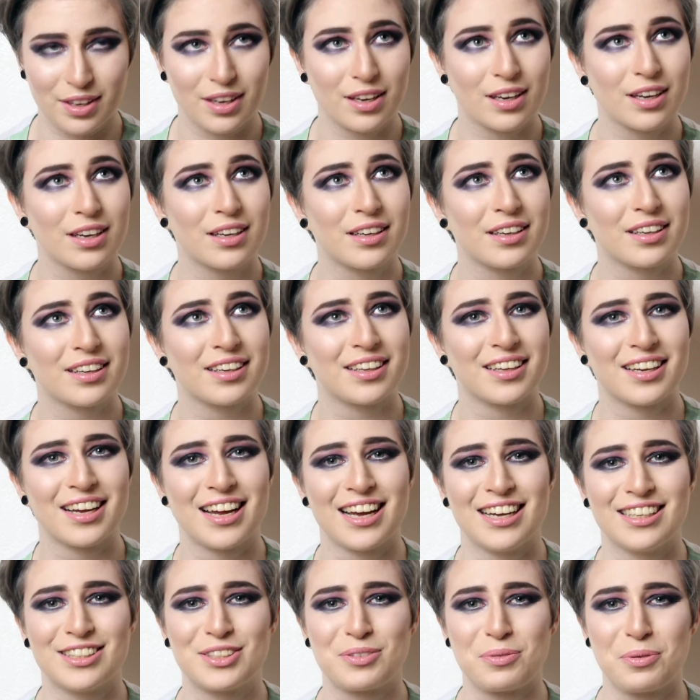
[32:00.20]
Like
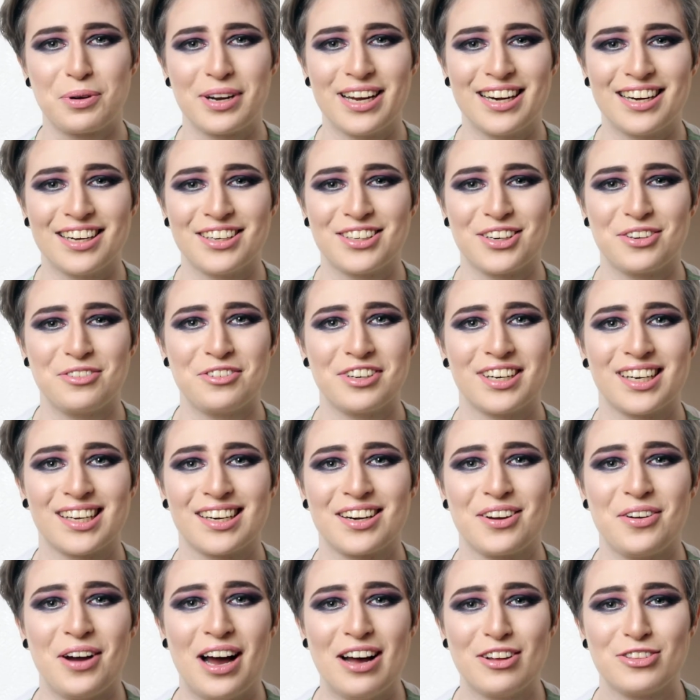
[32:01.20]
it's weird. I don't really
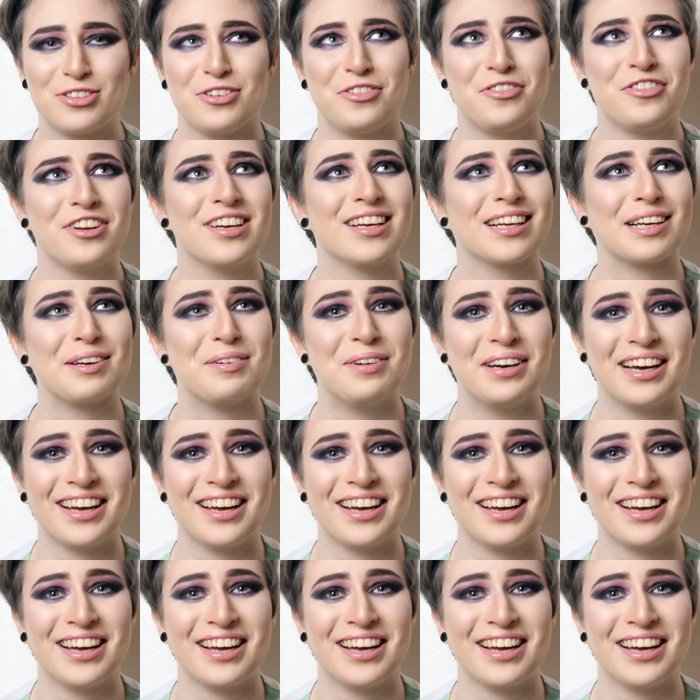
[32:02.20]
know how to feel.